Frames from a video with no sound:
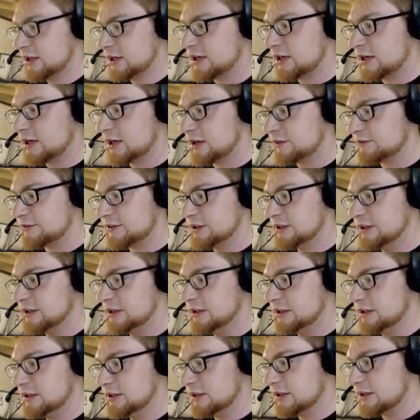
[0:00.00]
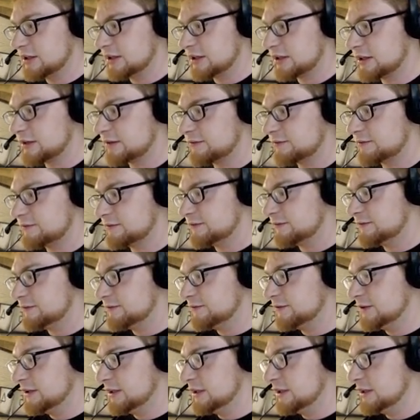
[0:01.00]
of E and
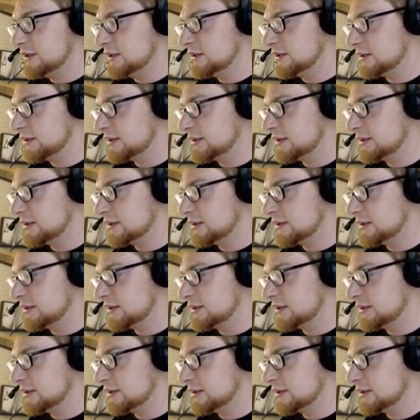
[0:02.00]
phi